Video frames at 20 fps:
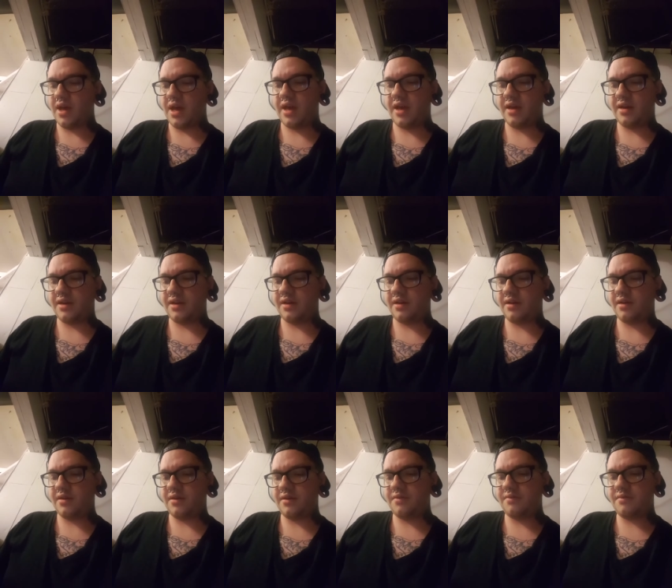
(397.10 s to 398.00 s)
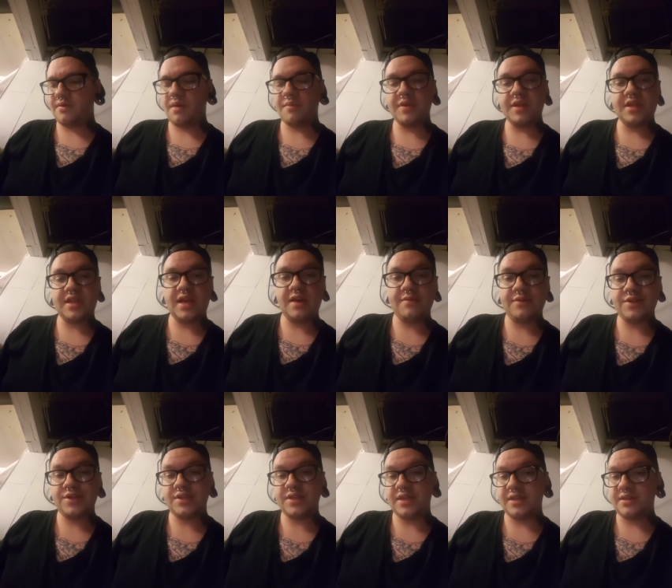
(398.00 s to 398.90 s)
And, uh, I mean, the
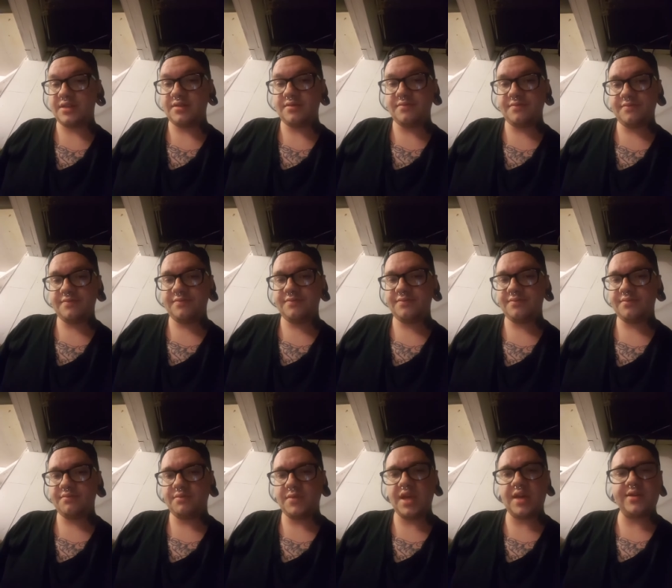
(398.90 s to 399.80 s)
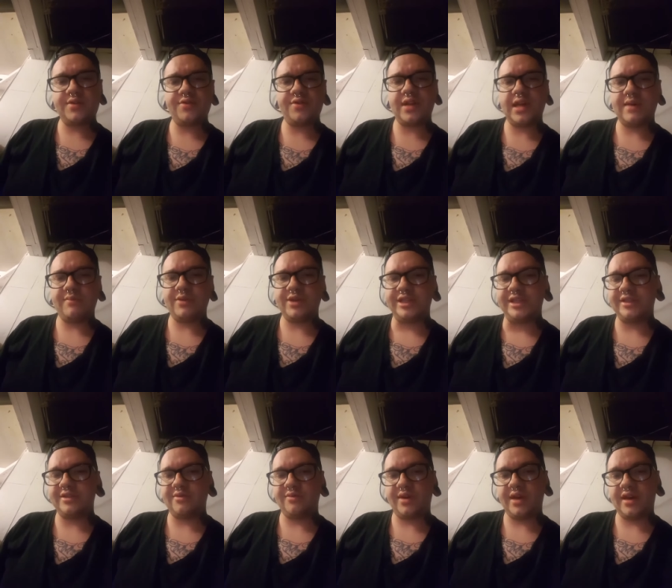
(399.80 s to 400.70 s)
damage is decent. The entry damage
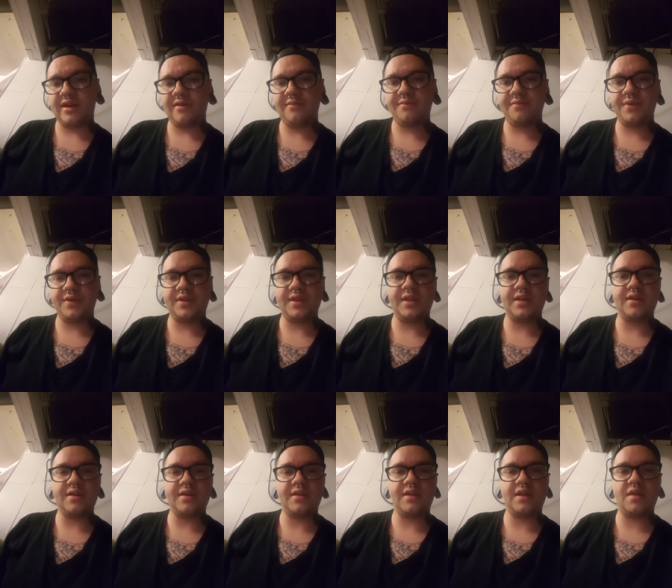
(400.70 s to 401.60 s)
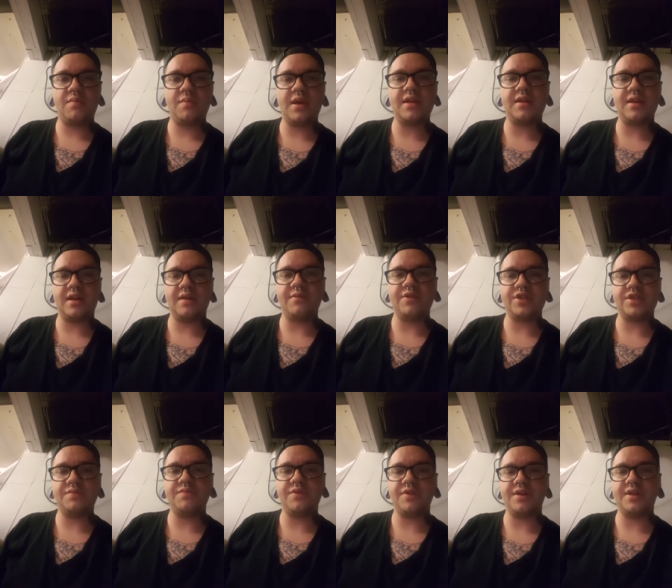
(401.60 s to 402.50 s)
is okay, but the, uh, the command damage
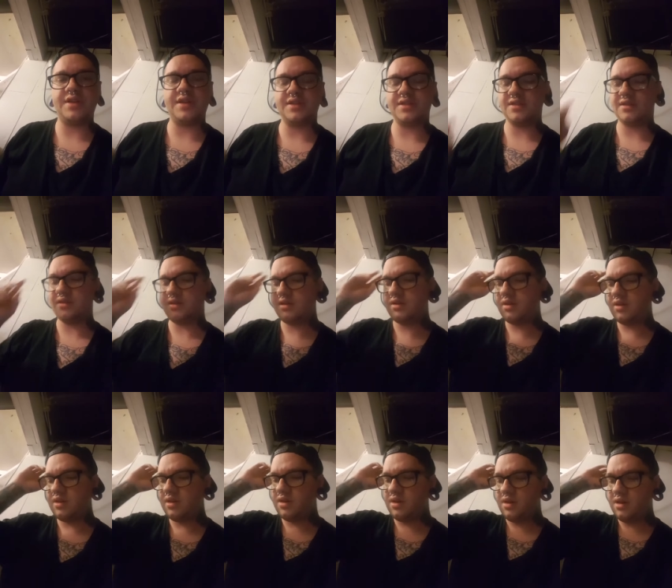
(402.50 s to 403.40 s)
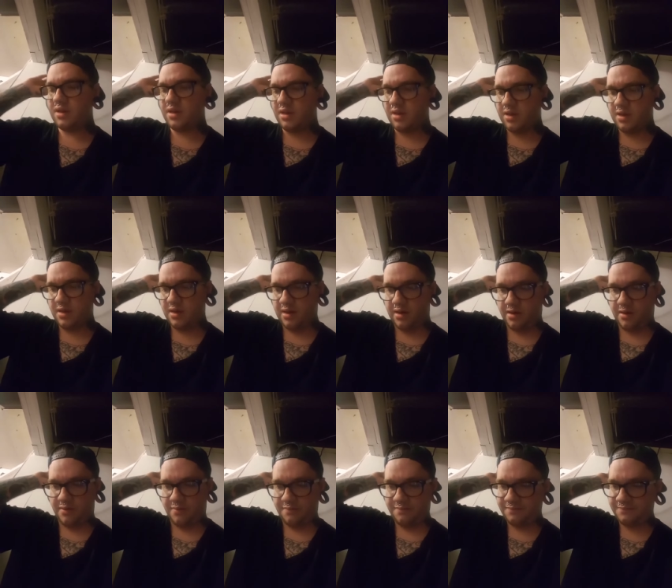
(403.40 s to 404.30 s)
is pretty decent.
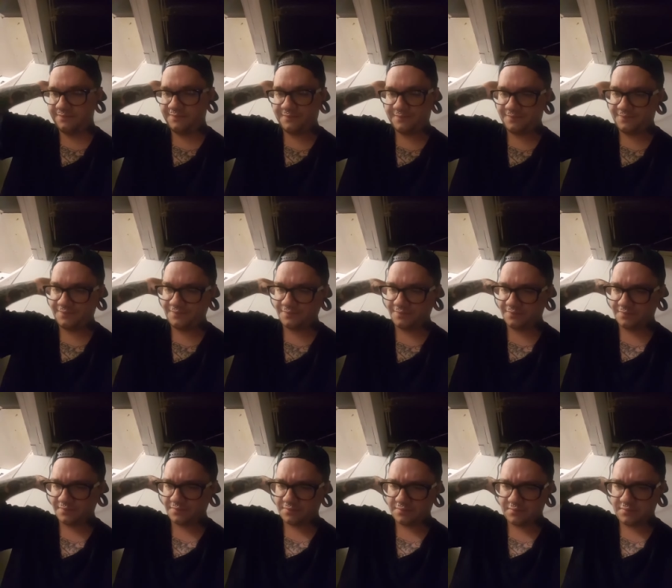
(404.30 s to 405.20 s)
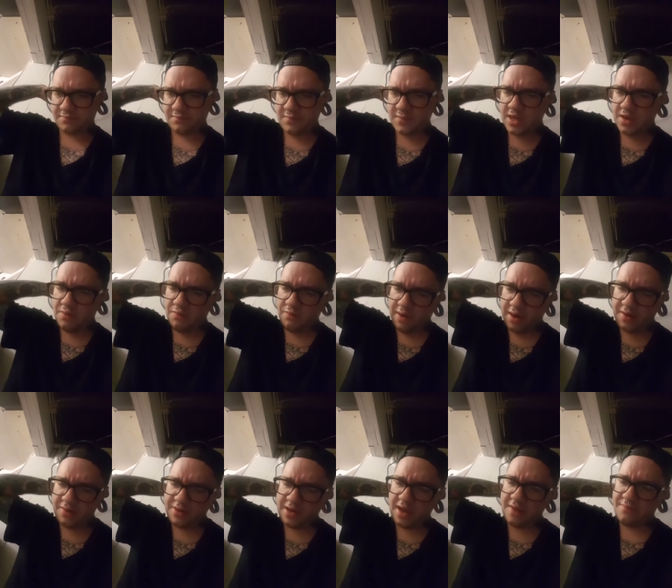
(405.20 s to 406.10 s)
Um,
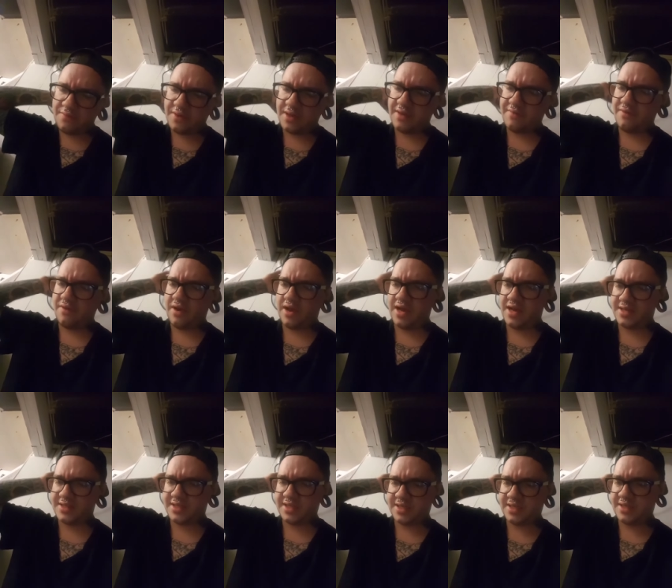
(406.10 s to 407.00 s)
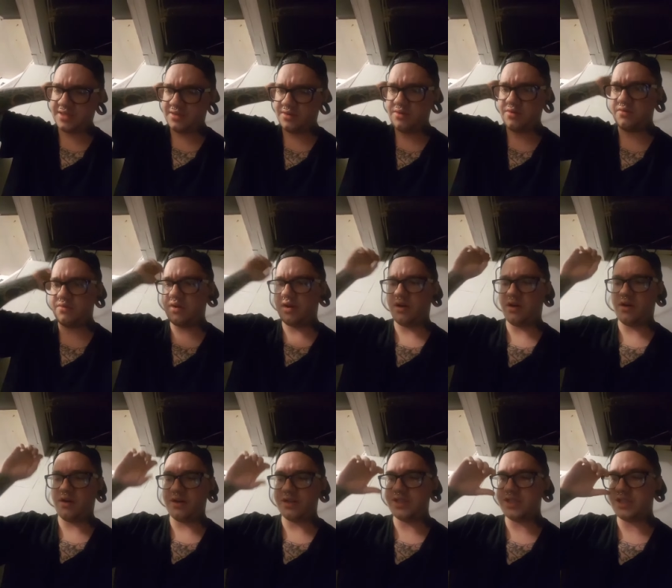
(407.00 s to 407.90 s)
Record Dive will give her access to
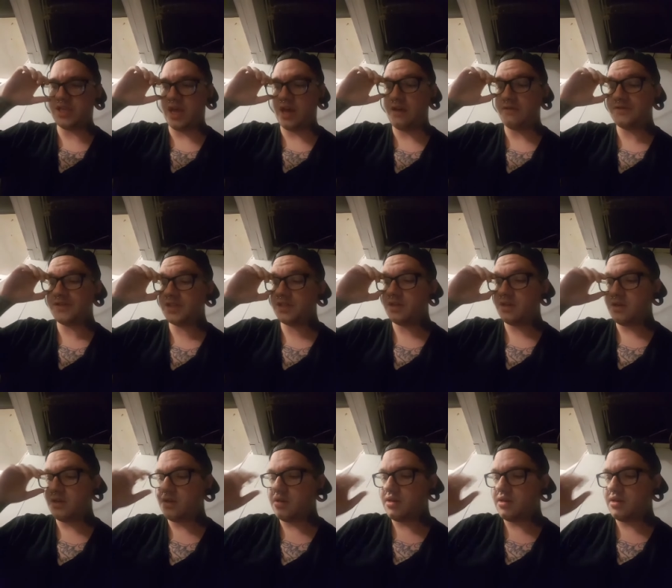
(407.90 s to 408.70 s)
uh, staves,